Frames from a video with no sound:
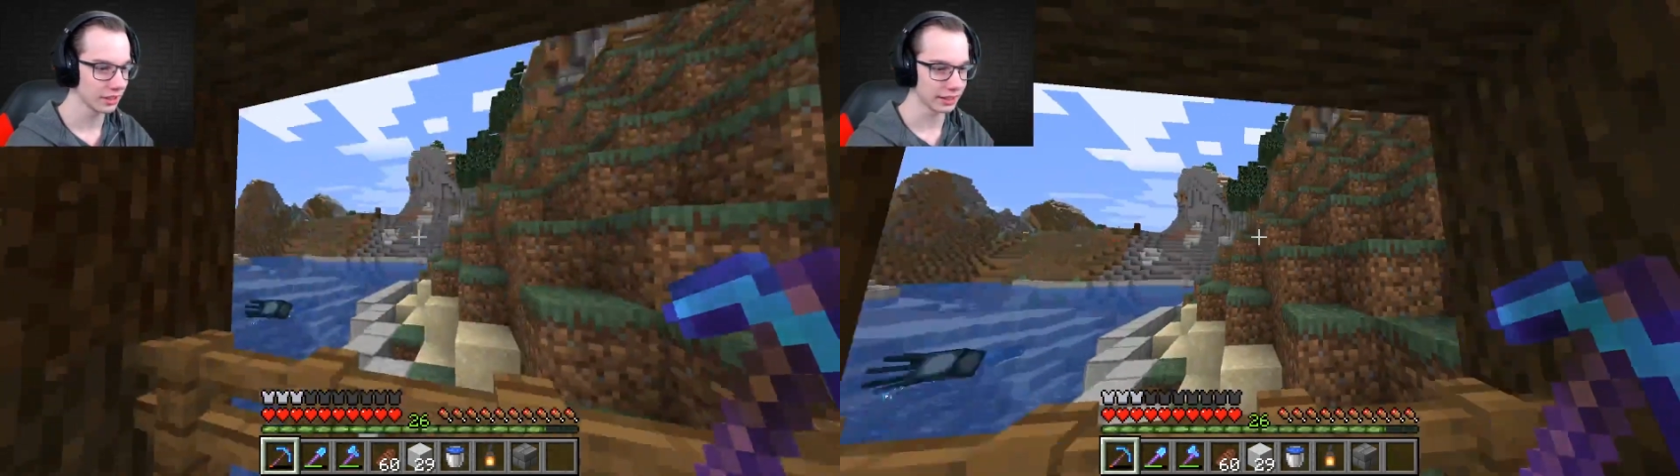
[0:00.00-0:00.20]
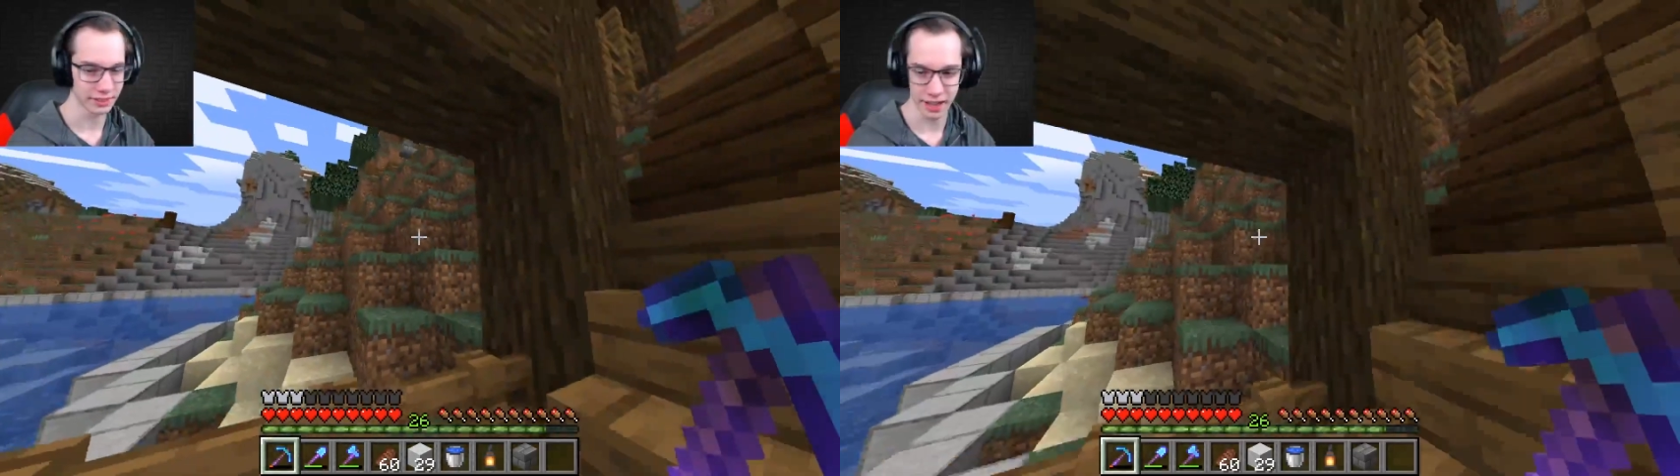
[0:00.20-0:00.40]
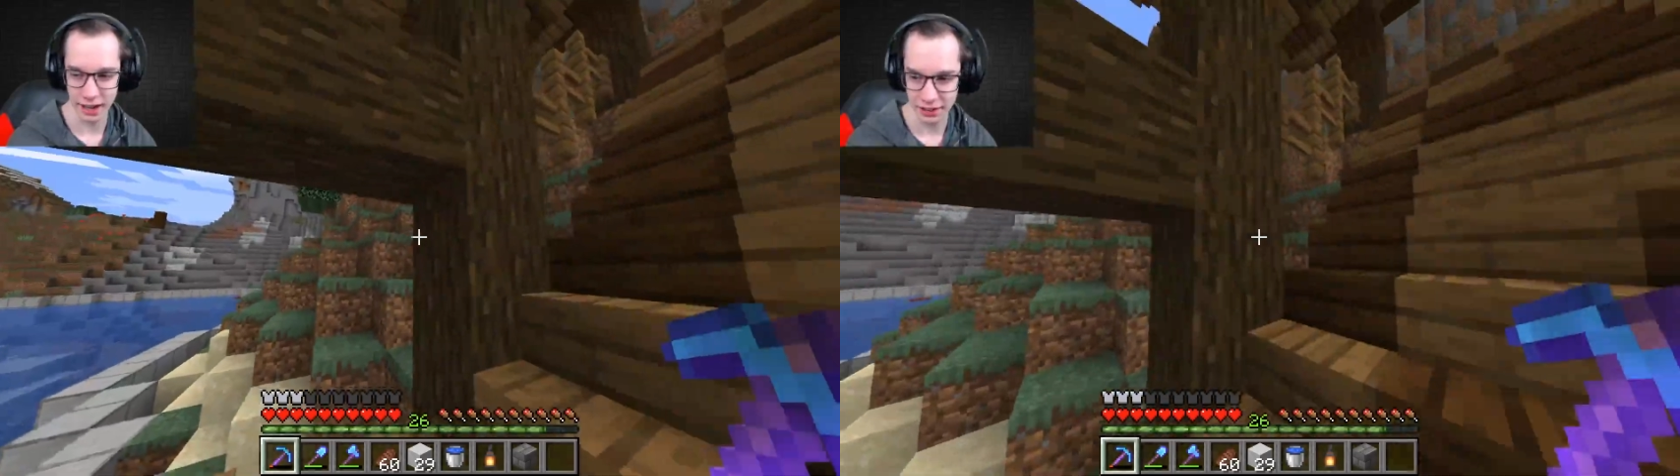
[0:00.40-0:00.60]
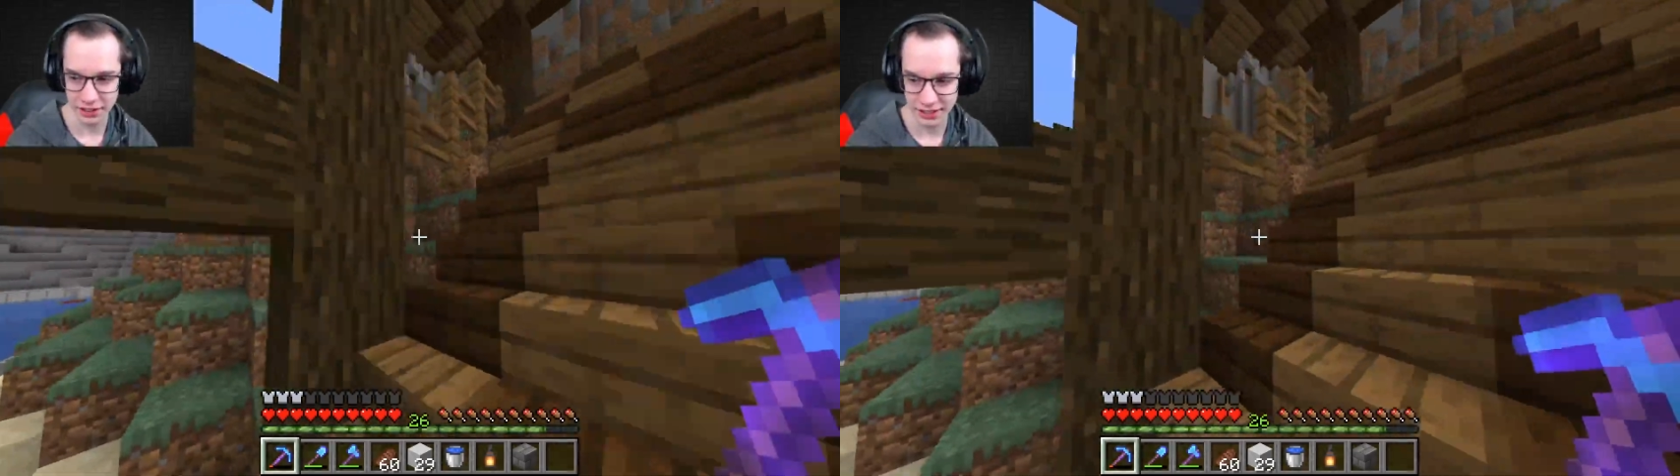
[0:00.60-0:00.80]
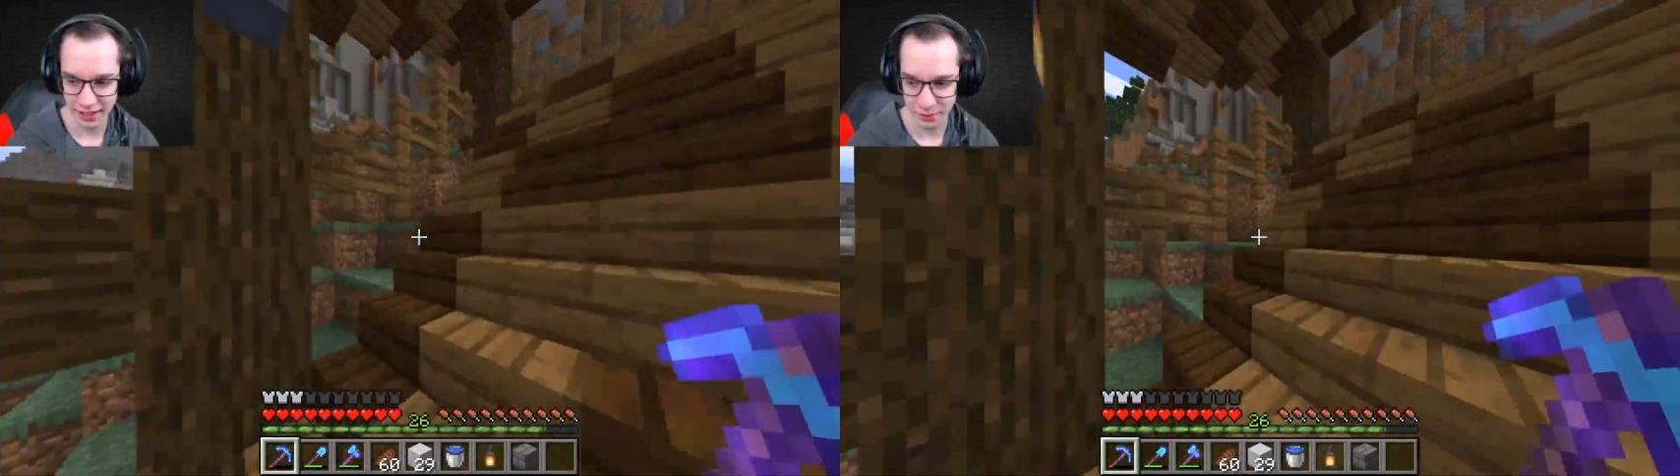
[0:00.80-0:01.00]
like
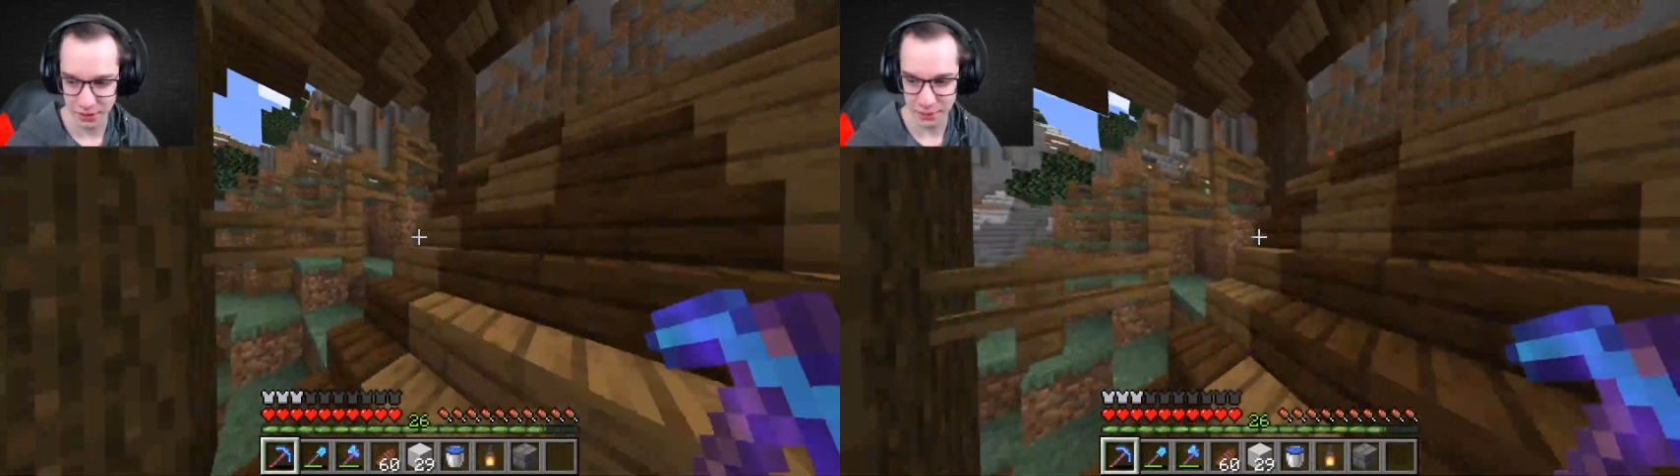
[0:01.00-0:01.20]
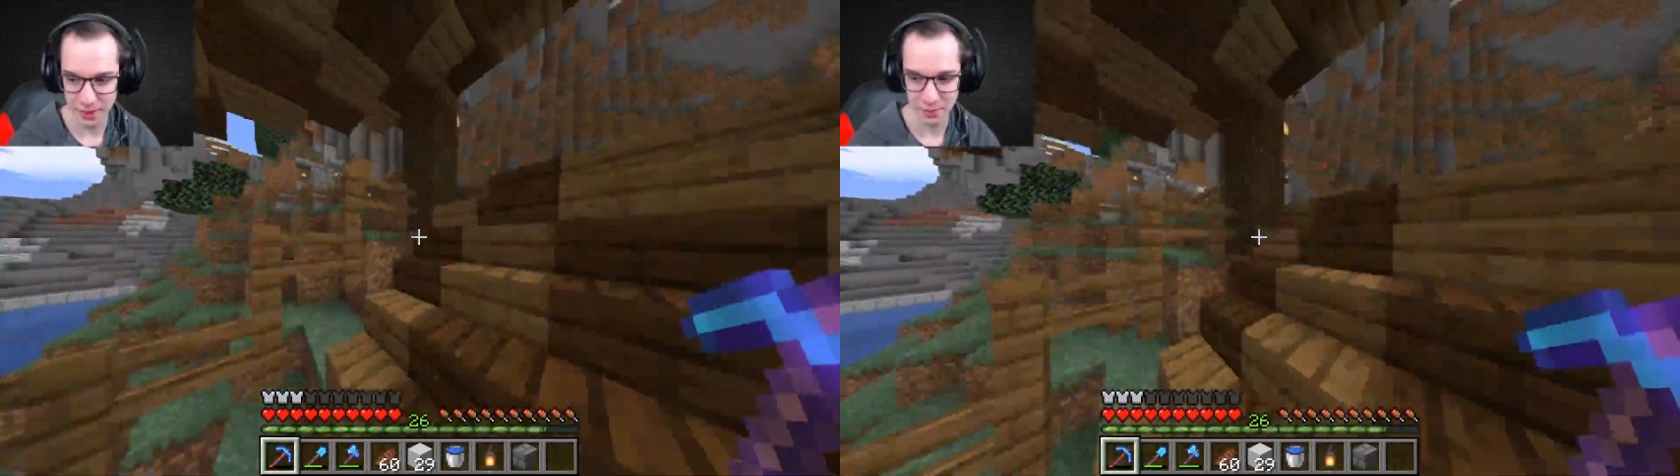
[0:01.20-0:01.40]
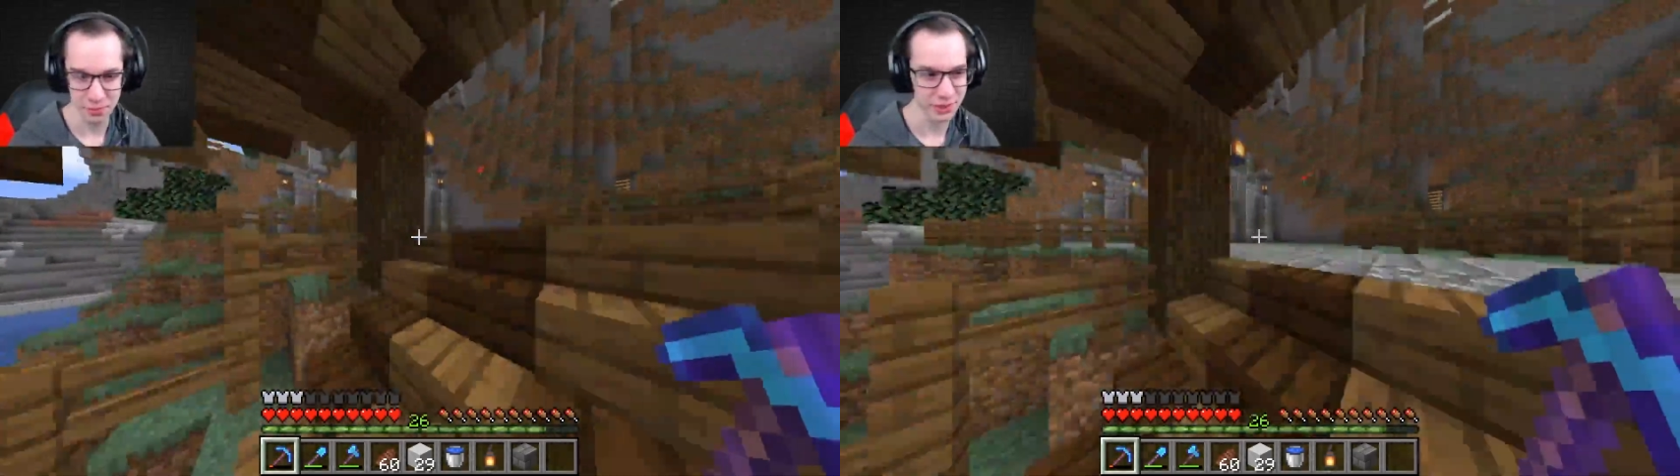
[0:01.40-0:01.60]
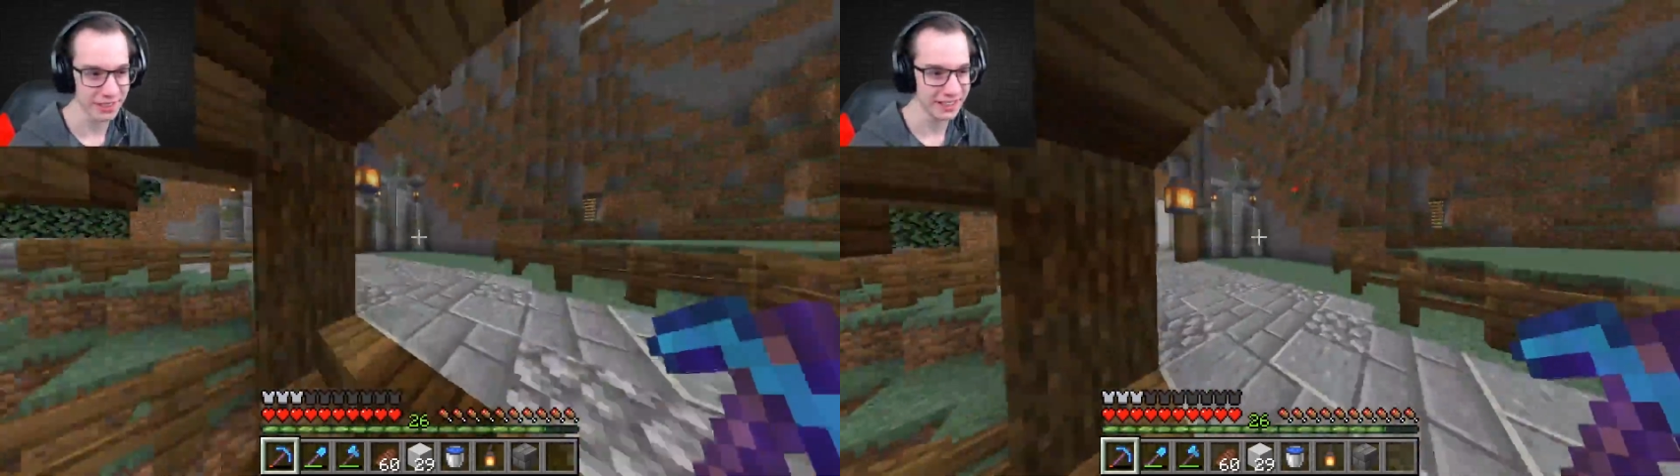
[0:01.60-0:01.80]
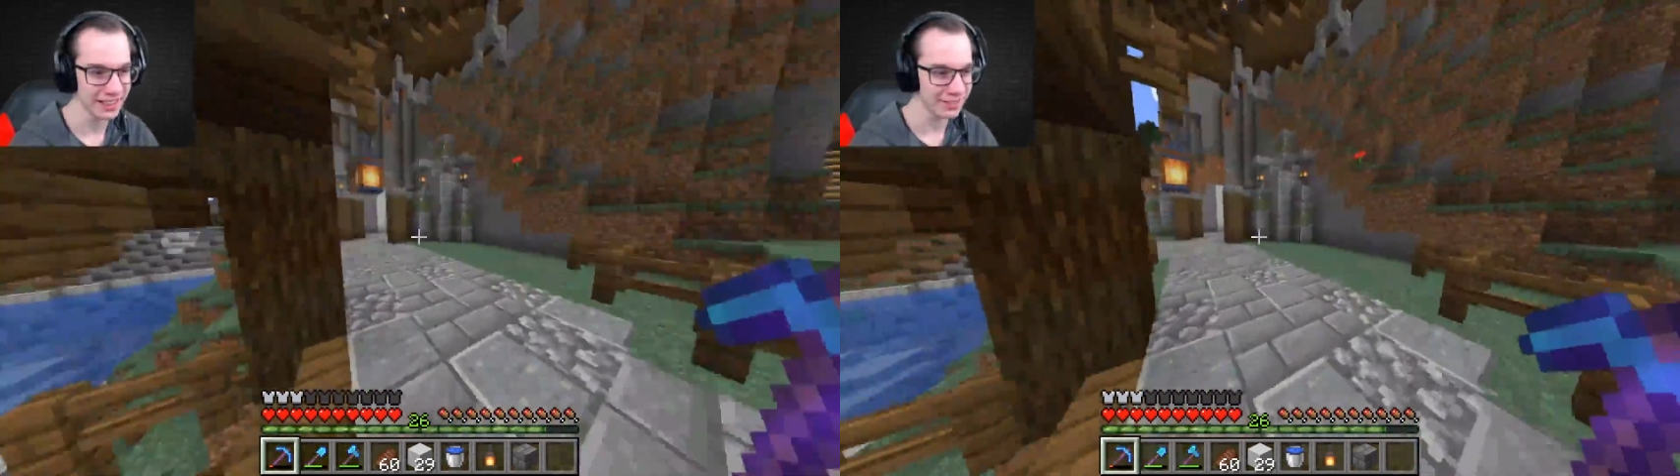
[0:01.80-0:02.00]
down and we can make it
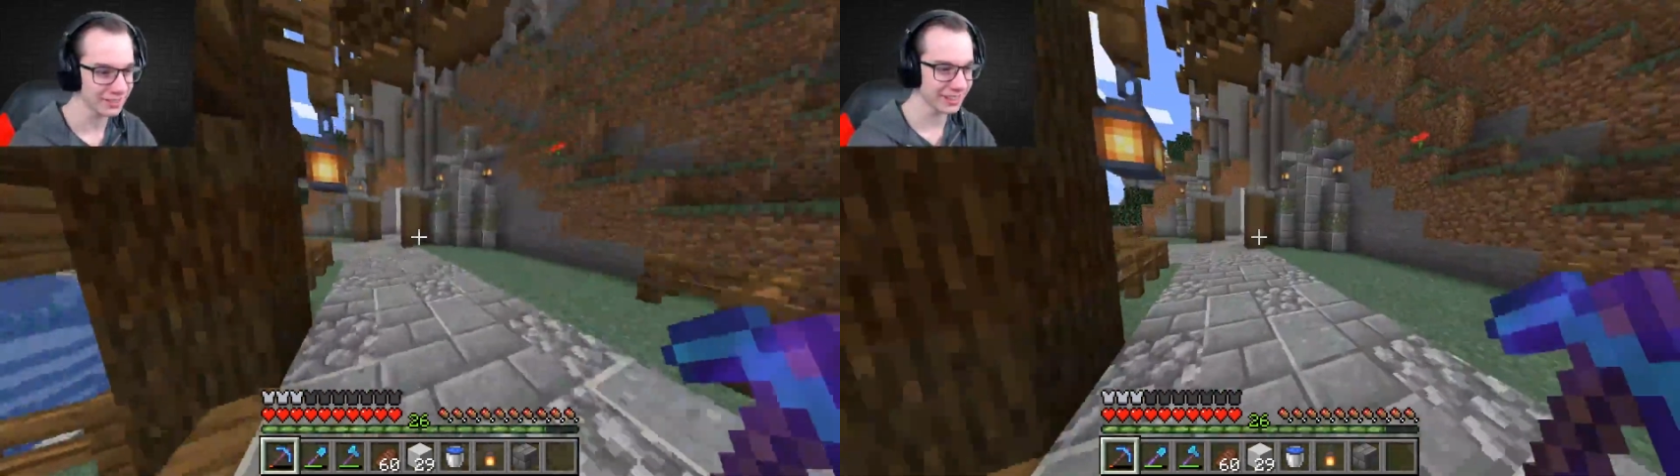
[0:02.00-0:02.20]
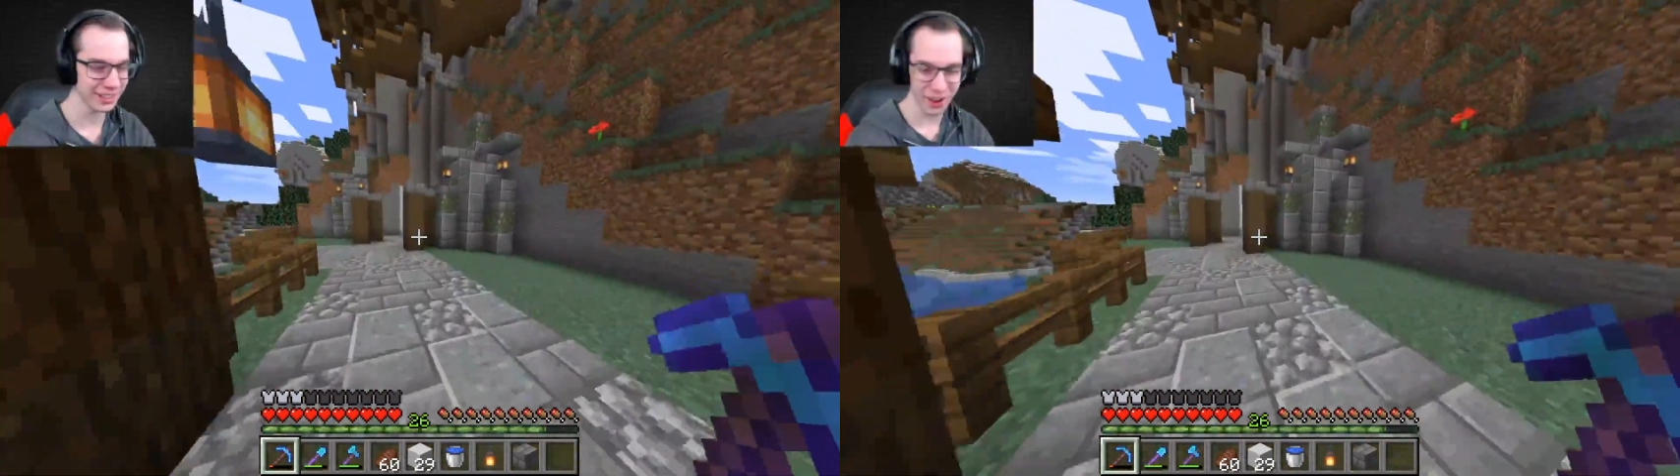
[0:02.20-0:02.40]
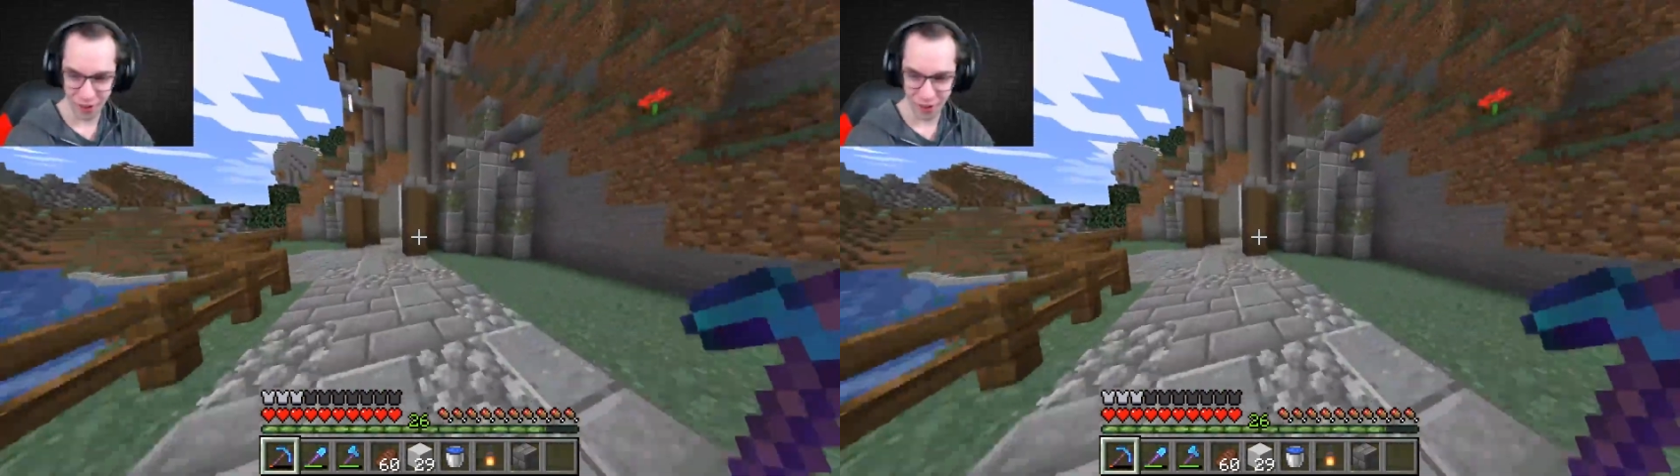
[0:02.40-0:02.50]
pretty and everything.